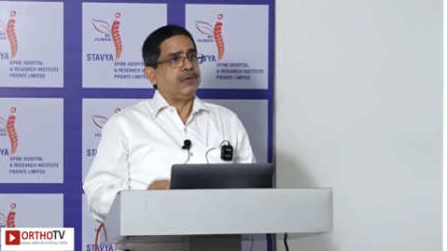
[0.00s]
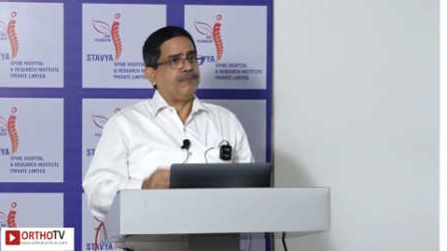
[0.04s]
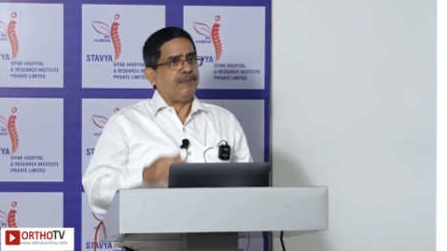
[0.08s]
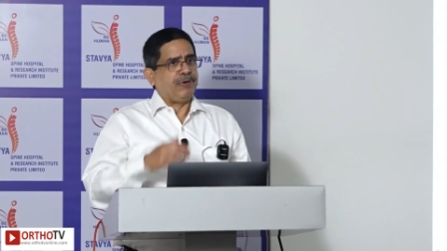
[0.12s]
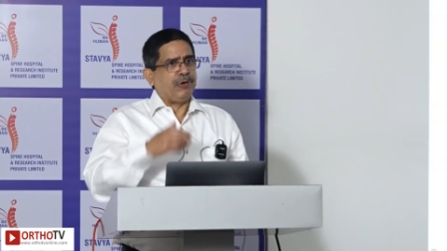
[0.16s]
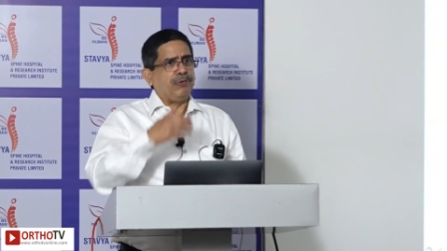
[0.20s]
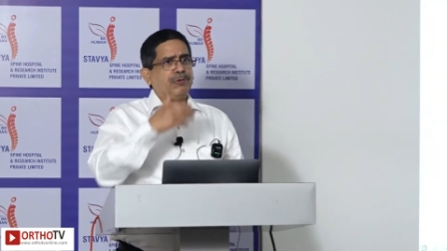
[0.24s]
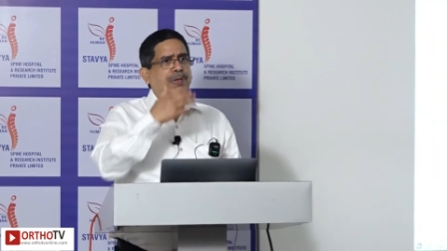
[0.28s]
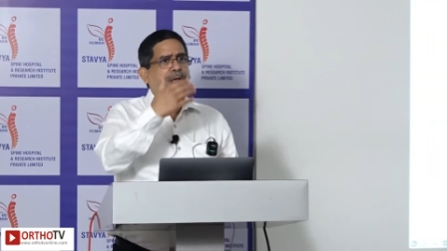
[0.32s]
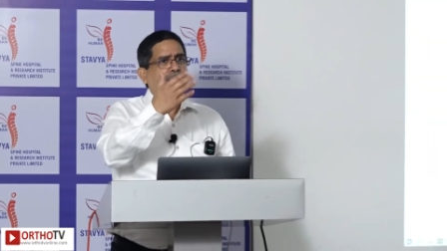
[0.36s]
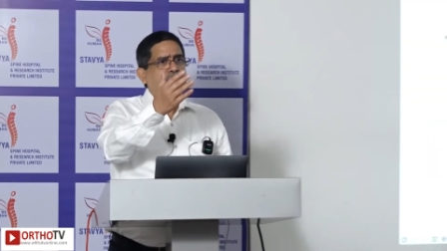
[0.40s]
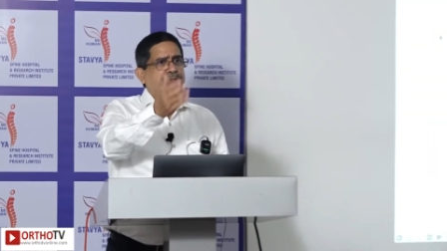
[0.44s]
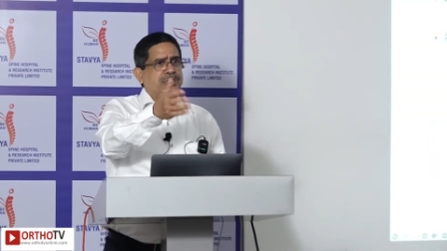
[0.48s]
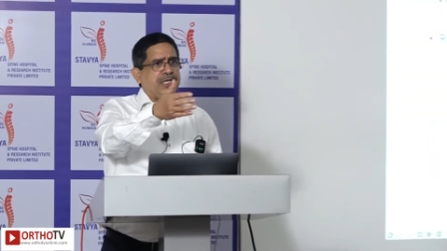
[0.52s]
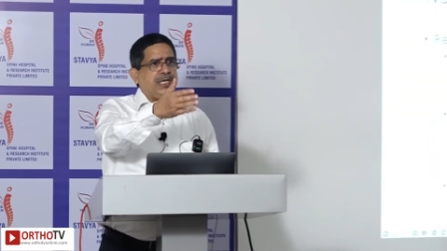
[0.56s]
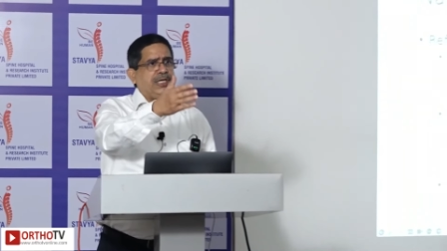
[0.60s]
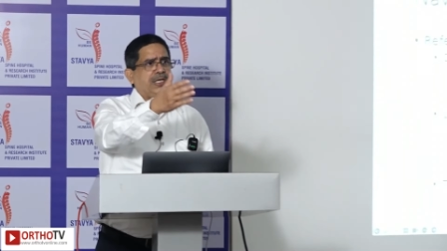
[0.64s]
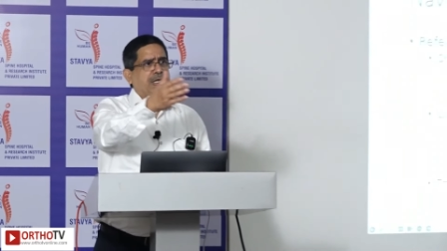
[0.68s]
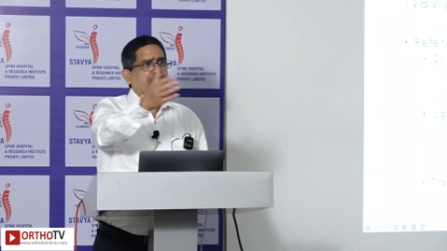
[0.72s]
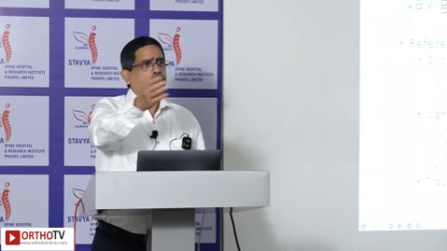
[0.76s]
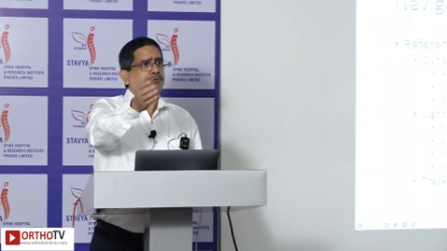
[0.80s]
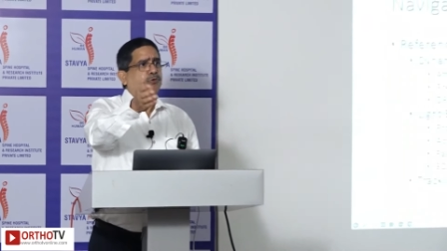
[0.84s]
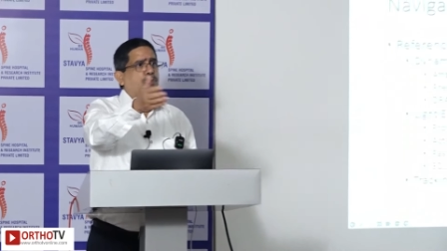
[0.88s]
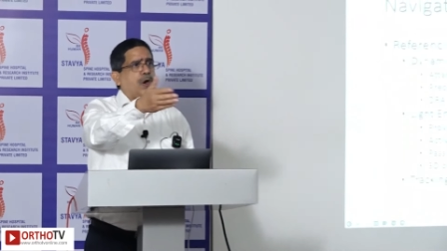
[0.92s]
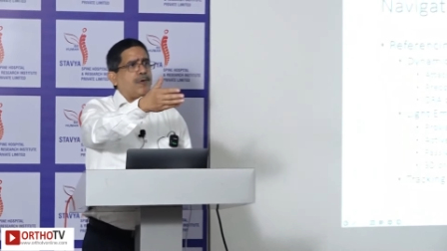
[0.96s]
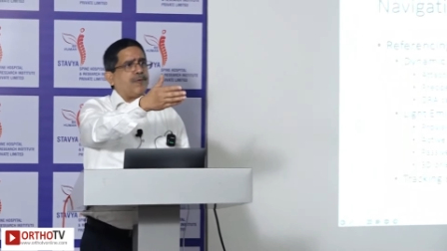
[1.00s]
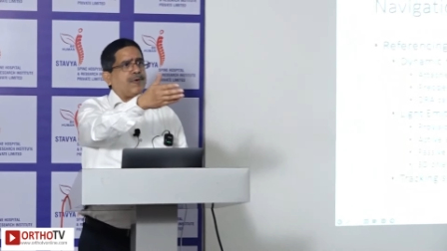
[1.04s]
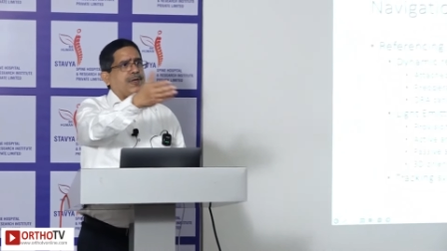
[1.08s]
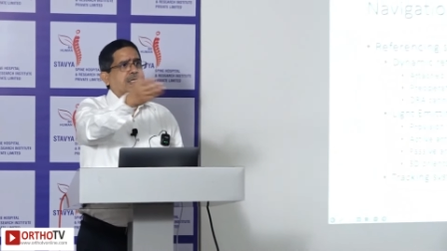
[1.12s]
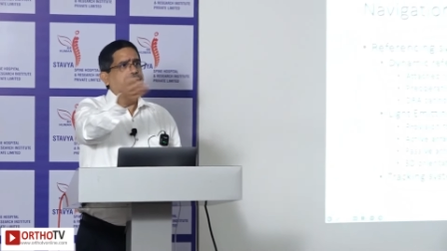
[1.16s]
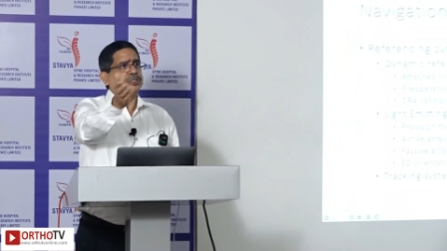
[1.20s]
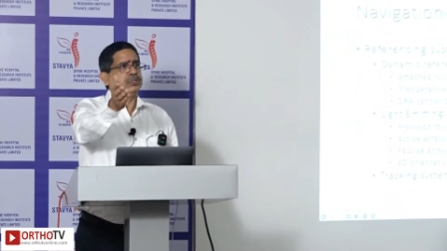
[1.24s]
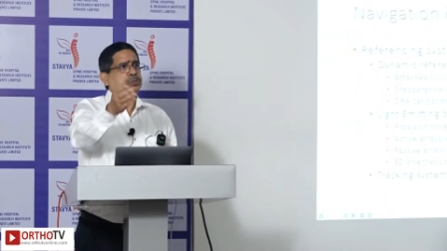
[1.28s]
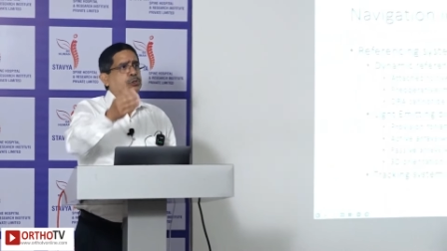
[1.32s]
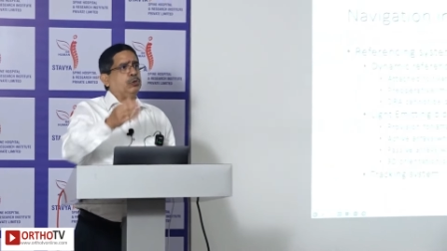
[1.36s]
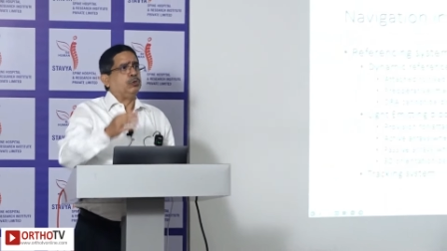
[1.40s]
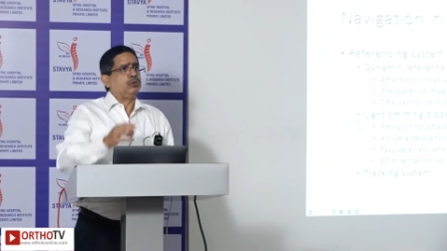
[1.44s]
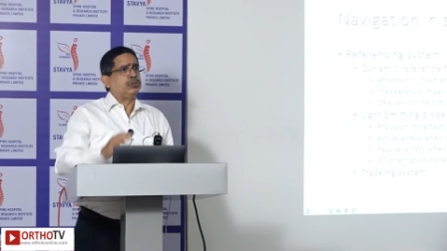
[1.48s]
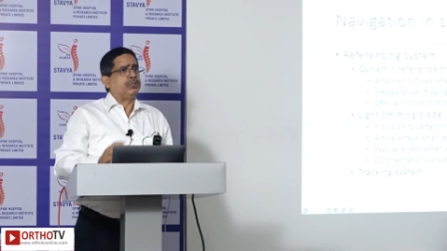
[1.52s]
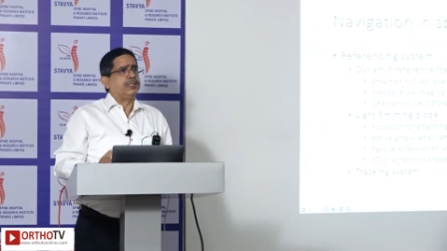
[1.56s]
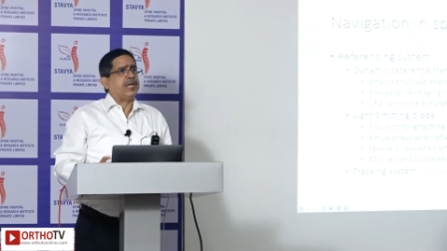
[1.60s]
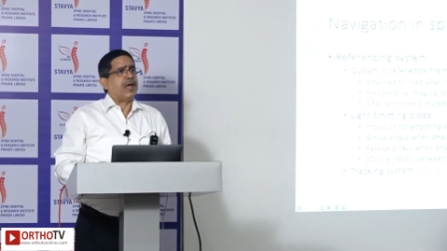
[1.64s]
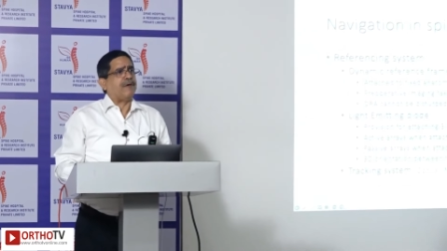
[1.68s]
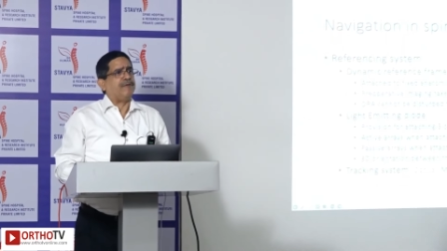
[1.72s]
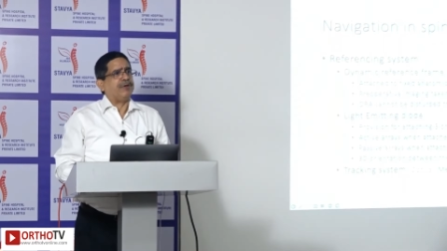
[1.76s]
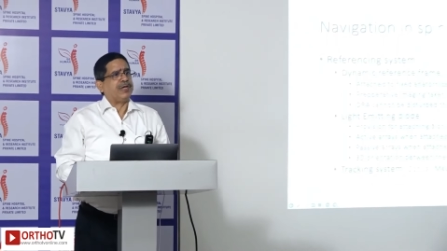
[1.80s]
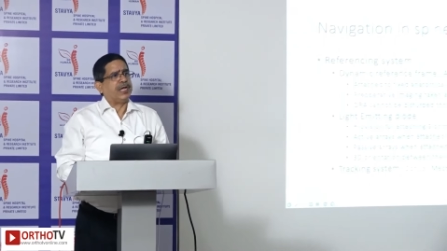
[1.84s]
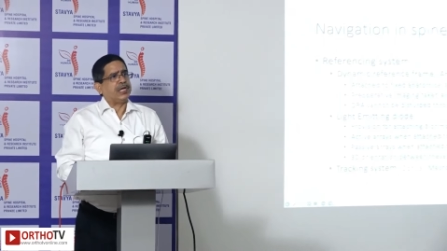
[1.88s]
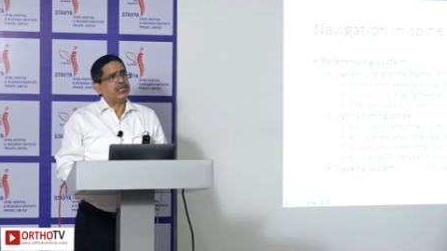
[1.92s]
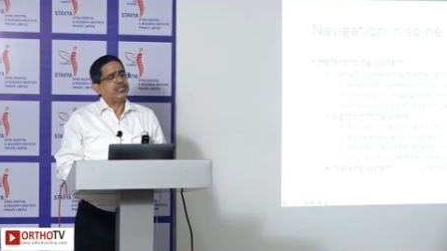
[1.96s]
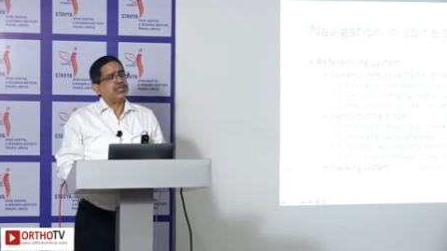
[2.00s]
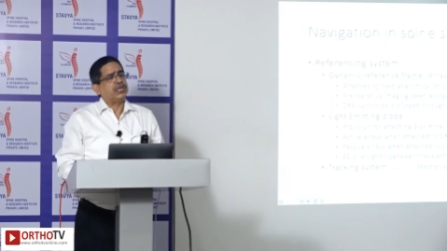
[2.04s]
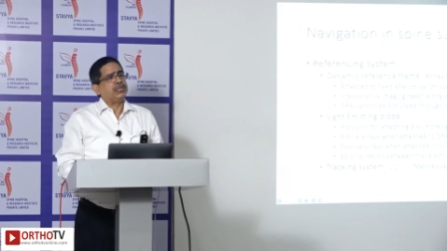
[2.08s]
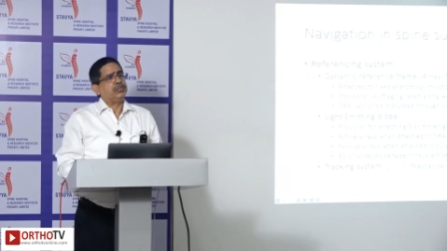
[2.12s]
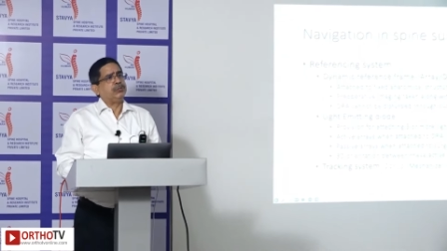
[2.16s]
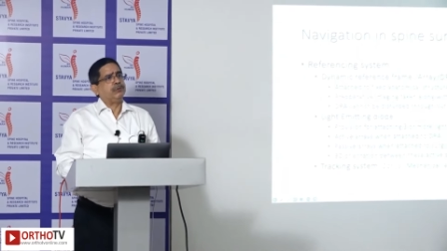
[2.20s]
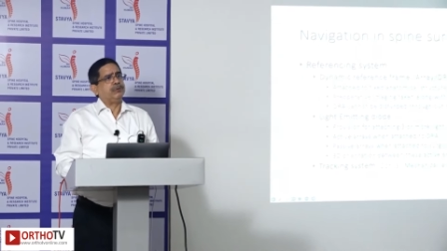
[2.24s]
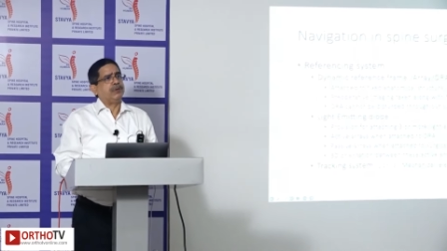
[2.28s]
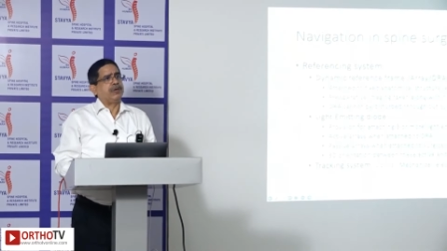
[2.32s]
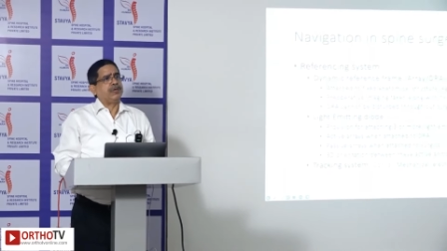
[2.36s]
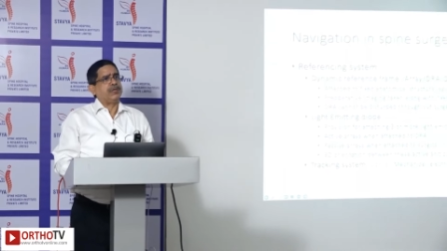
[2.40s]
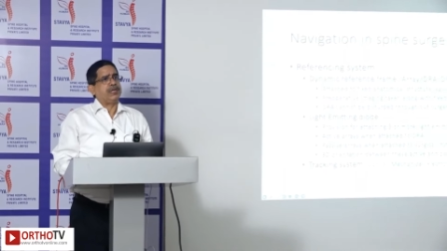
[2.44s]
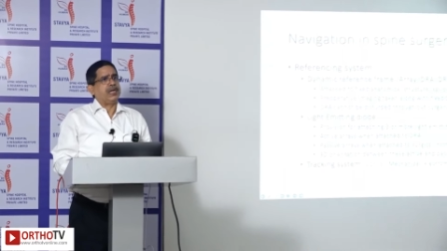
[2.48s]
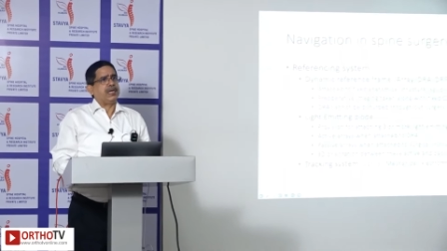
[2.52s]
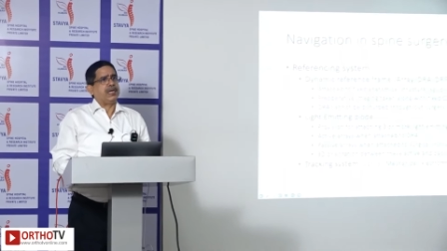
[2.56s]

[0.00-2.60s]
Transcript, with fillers: and we would have seen, if whoever has used navigation, you have